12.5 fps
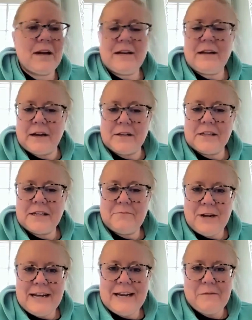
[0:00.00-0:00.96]
By golly,
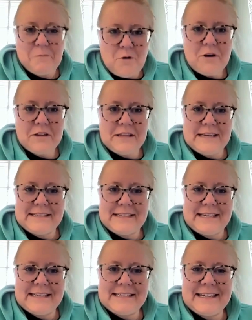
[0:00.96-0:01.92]
we need more of these
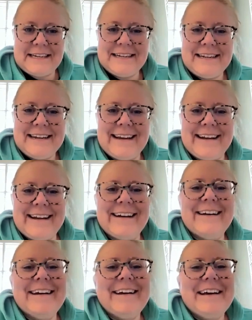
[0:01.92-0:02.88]
things in
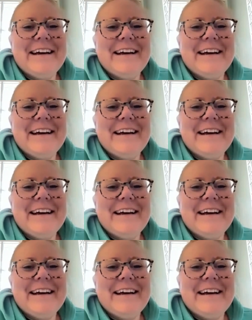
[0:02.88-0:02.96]
Indiana.